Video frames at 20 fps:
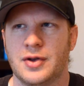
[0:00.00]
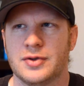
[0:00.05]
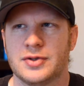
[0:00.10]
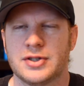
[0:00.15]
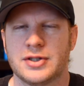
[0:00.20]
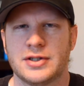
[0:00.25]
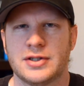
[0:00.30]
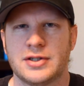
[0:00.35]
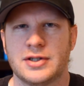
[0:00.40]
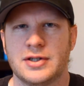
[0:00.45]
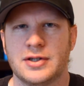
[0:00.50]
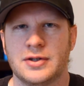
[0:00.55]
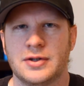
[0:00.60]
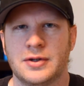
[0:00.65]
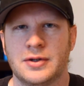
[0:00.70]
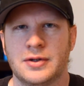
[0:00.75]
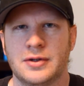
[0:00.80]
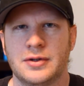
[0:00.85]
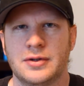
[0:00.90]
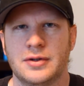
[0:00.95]
know,
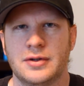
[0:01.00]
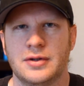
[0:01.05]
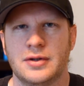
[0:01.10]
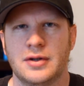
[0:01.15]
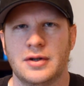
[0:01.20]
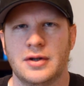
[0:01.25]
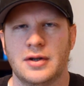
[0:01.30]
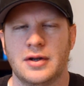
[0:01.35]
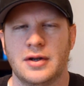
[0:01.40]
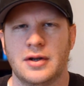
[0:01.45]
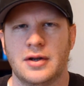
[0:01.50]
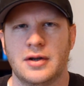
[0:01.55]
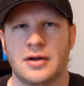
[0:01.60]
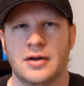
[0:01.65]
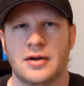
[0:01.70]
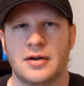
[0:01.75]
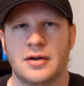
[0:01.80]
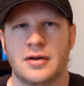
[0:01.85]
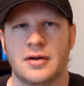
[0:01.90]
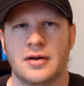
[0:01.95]
still
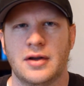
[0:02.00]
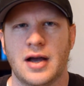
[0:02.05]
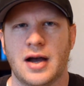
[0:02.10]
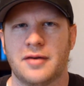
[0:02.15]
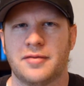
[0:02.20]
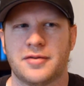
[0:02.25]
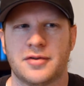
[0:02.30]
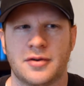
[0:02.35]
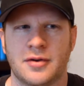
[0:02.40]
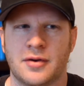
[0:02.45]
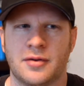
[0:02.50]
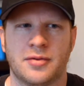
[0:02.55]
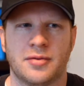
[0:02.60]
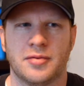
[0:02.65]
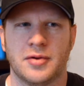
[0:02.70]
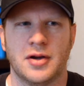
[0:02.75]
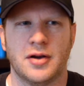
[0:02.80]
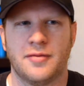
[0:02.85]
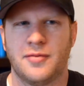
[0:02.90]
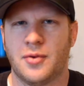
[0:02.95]
after
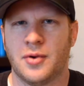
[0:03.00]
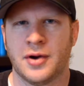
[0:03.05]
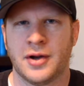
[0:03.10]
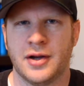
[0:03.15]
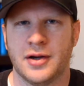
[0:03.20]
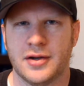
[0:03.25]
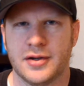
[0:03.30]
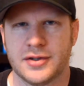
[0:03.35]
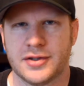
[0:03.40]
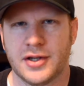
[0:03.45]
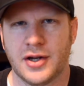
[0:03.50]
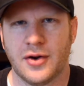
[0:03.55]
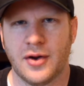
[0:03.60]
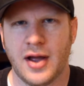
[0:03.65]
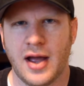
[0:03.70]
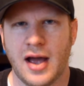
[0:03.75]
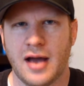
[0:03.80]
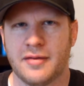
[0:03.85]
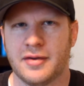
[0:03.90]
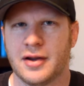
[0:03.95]
3 or 4 years, you know,
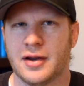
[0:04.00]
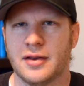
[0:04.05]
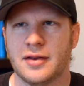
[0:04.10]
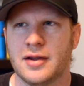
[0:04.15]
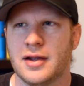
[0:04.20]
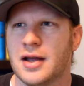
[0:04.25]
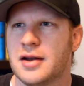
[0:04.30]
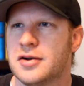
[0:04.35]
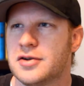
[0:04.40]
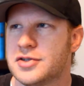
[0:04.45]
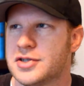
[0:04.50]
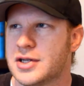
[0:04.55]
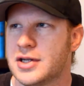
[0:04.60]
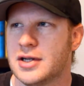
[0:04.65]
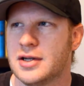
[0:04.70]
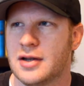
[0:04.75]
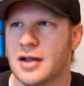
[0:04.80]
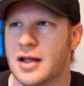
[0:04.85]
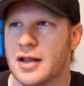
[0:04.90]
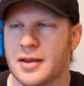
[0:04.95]
having the
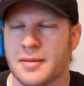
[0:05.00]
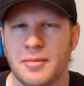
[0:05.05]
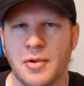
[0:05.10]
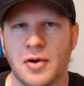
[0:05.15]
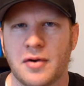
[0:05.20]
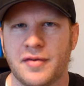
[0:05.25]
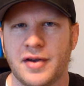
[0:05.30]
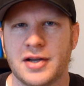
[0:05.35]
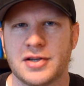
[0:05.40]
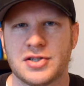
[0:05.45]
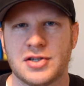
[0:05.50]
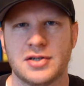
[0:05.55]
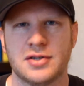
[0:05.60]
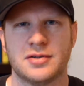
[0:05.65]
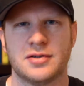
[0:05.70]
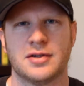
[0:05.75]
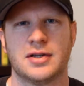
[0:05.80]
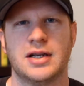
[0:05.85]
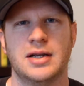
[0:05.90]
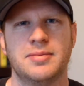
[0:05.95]
energy and the motivation
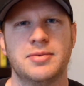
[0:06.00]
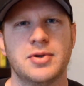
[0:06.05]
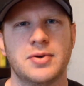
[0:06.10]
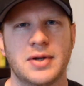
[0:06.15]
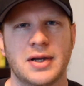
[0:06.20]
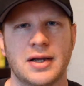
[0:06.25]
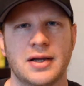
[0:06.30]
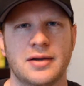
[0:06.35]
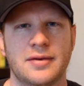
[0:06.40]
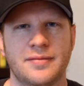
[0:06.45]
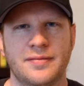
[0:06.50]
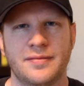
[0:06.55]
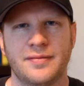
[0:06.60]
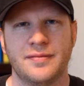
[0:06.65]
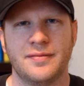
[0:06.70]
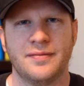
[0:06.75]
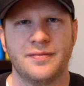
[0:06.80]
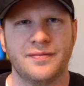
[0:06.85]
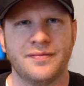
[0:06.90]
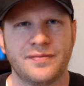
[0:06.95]
to keep doing it,
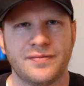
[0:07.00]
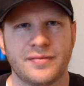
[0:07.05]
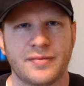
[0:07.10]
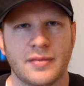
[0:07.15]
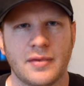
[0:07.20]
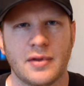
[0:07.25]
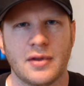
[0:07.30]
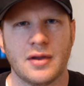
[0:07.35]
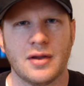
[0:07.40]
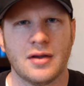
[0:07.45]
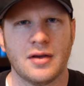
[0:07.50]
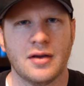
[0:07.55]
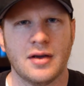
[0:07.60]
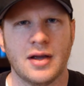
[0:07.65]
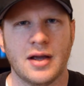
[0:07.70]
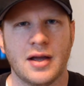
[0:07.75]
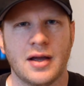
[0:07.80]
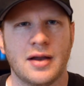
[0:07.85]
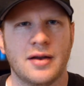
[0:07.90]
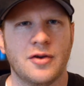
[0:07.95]

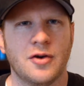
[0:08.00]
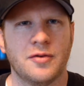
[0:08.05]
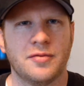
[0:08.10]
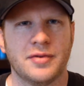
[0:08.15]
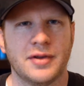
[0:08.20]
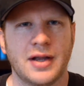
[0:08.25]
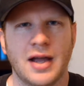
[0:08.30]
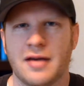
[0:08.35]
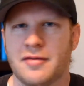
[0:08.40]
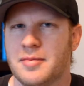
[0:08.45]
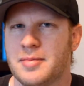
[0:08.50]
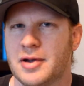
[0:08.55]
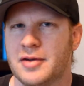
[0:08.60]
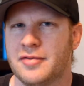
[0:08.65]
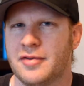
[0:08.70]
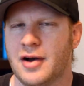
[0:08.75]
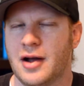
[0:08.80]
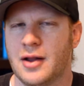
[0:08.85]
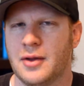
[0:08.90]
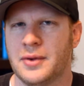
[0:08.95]
and hopefully have a big
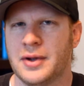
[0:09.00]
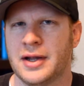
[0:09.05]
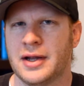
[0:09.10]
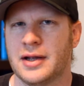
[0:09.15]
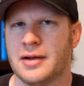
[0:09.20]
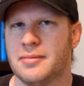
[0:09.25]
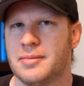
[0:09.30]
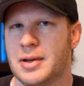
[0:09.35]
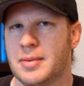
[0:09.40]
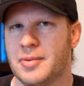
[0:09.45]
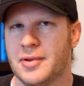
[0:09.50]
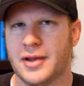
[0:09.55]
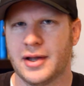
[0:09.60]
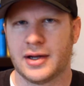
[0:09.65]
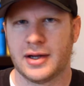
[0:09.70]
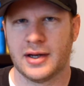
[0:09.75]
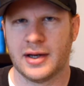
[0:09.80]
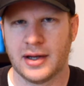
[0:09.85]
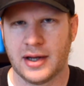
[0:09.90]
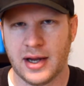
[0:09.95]
following and people
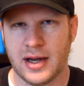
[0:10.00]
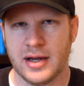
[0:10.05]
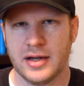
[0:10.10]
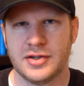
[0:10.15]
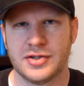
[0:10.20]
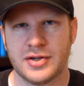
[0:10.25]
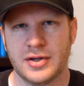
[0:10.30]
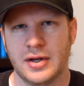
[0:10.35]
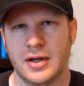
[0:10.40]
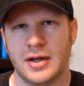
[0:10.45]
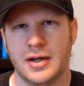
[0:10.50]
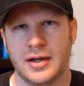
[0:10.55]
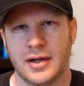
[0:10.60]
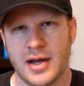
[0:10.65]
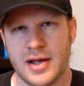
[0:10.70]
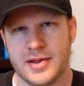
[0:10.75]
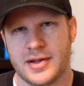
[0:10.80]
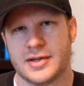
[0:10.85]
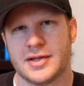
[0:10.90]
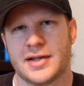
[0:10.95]
that can engage
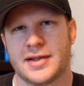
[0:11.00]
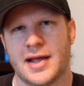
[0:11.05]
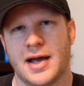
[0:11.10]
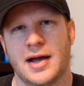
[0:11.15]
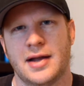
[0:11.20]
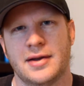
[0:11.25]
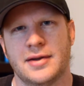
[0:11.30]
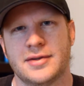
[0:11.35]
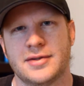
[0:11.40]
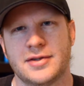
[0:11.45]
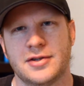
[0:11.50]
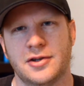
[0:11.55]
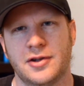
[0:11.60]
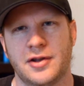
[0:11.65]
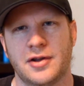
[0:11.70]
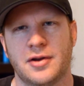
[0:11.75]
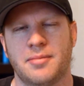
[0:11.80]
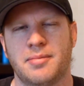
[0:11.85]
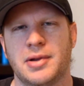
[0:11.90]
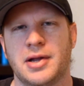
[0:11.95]
and things like that, and still
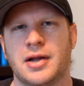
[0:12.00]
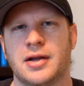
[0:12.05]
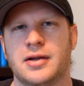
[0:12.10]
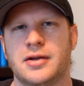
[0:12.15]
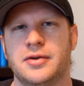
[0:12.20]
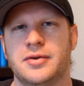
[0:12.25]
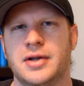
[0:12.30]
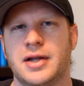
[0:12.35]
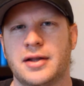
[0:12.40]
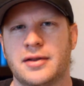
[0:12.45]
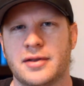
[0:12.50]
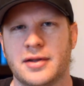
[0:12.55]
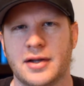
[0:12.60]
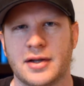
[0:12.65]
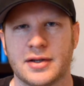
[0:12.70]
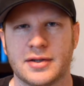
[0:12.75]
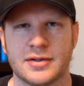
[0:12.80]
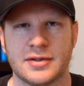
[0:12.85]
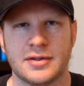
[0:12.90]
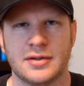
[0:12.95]
there being unique
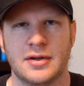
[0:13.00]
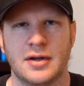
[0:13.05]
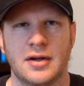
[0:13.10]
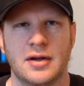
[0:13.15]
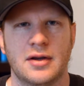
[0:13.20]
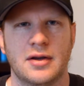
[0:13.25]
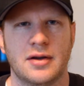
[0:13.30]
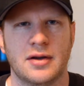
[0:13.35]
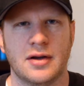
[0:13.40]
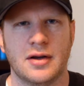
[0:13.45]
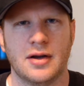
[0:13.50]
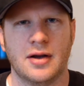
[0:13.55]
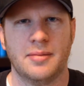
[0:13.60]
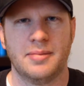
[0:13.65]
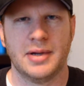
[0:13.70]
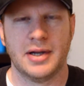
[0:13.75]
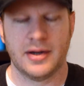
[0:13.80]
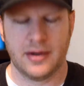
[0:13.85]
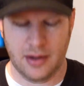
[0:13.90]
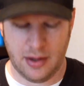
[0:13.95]
things
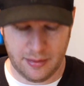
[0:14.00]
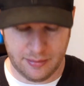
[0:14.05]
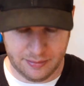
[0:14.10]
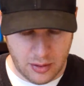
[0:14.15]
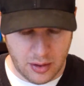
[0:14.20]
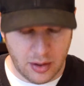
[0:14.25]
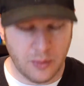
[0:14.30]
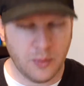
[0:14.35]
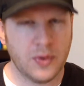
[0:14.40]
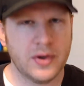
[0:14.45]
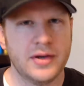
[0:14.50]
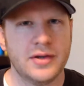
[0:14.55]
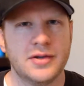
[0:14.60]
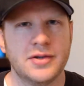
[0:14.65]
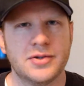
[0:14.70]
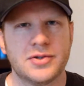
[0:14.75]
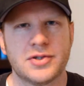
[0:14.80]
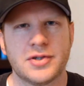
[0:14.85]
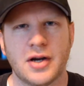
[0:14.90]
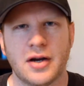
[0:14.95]
being done. When did
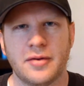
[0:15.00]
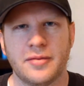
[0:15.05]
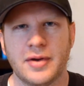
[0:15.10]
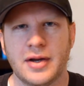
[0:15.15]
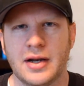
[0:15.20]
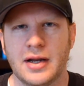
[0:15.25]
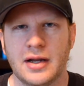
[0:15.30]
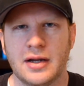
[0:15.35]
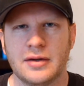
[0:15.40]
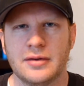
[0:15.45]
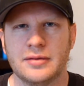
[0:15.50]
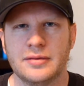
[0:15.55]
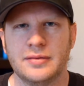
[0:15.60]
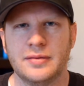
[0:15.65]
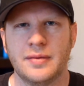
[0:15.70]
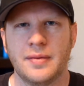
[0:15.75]
you start reading?